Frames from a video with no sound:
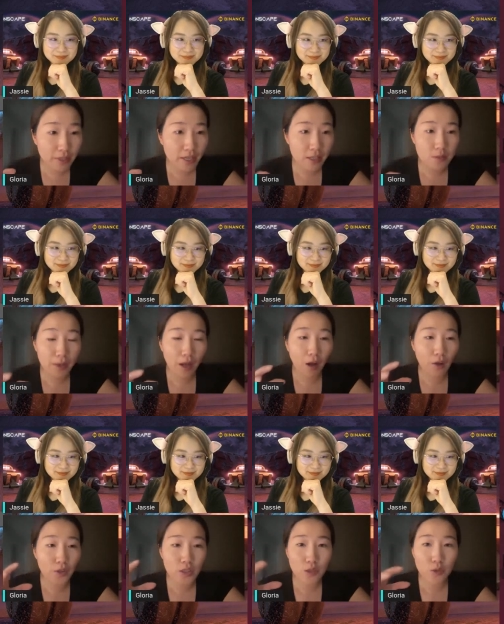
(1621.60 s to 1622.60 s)
Speaker 1: players but
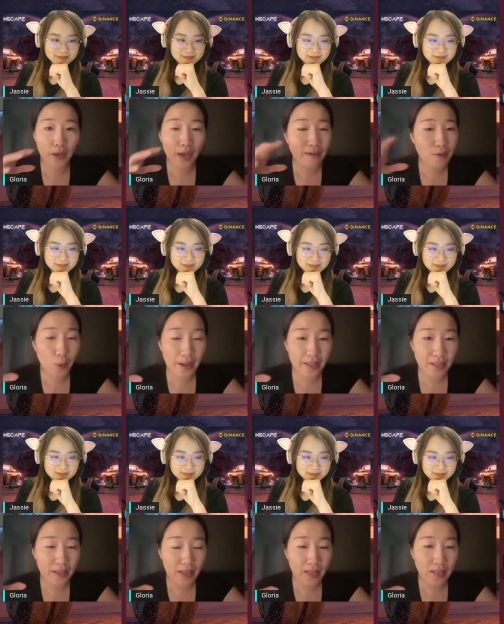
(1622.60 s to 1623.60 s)
also to everyone in the,
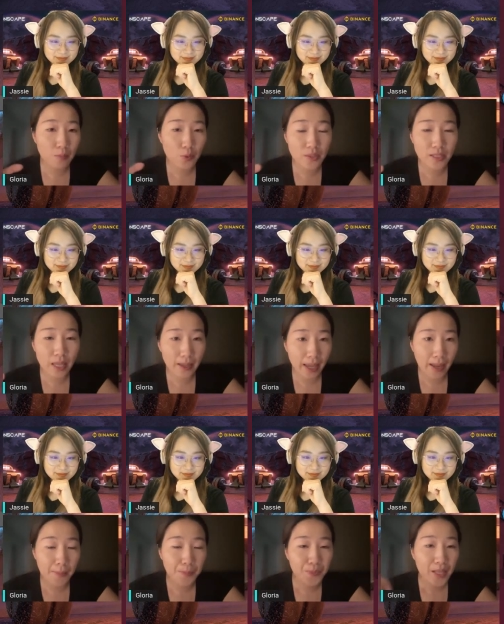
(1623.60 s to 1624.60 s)
in the Moonscape
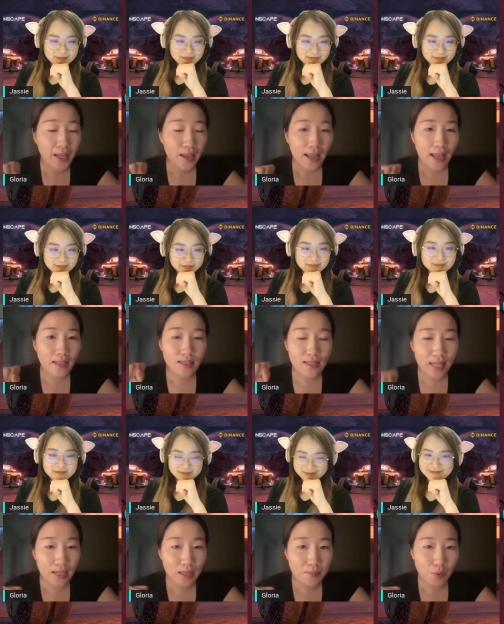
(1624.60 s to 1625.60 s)
game. And the
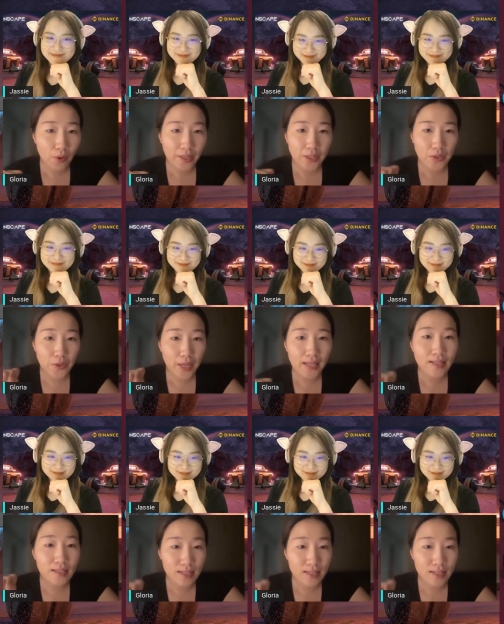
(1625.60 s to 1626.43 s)
second point, you can